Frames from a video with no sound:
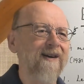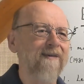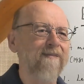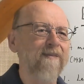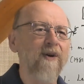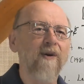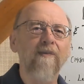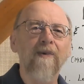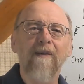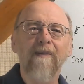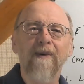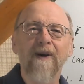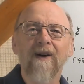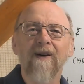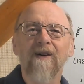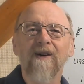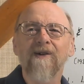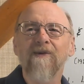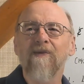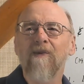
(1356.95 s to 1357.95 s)
pure public
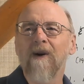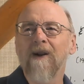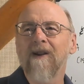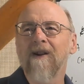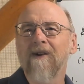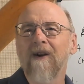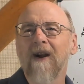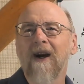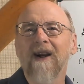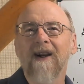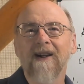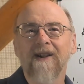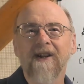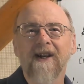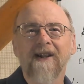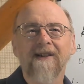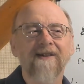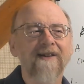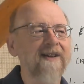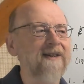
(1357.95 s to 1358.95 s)
goods when they're not congested.